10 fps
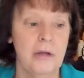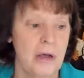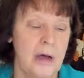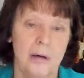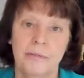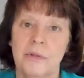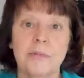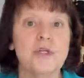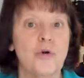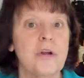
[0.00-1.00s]
the
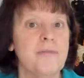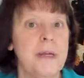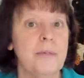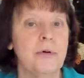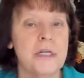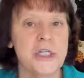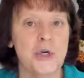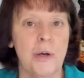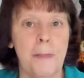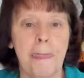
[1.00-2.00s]
majority of people can
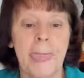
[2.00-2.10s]
do it.